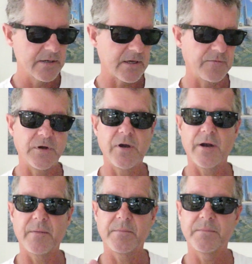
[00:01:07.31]
So if you
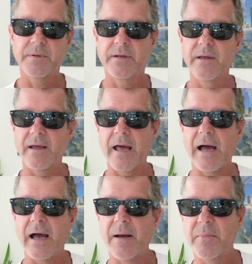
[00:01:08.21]
go to
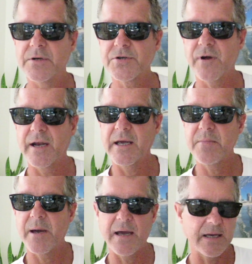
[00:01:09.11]

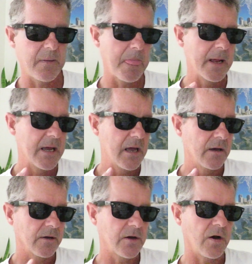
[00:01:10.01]
Australian eBay,
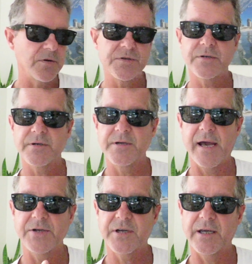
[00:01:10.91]

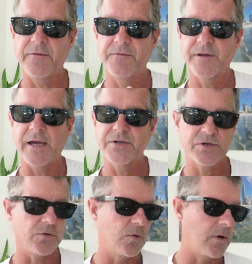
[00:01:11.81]

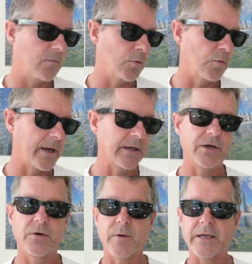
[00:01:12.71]
coast-gift-store will
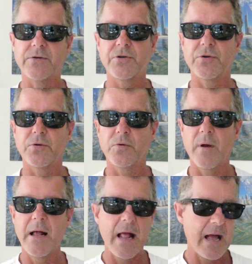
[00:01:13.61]
get you into